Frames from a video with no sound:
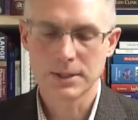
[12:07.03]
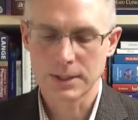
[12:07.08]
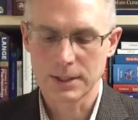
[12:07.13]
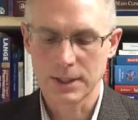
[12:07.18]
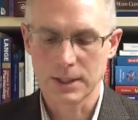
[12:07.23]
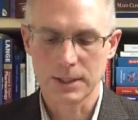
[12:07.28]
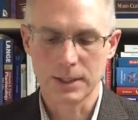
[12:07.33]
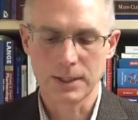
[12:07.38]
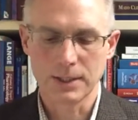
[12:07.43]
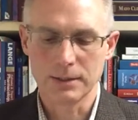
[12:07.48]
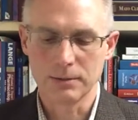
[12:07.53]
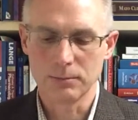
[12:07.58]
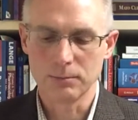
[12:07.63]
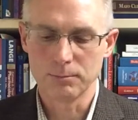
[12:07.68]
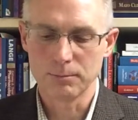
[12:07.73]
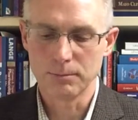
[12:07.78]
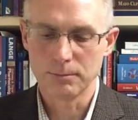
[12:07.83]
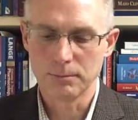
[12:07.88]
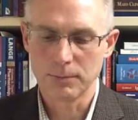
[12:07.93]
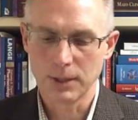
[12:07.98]

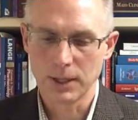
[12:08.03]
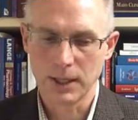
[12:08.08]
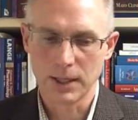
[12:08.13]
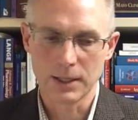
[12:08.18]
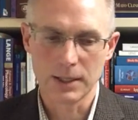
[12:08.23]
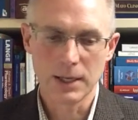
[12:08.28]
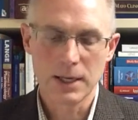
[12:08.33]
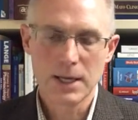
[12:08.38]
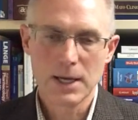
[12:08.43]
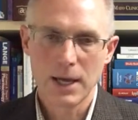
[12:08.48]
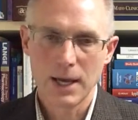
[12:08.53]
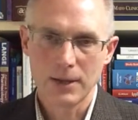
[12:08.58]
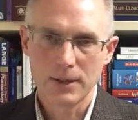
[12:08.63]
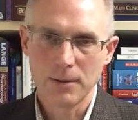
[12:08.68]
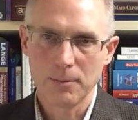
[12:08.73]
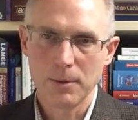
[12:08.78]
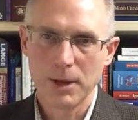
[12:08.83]
and the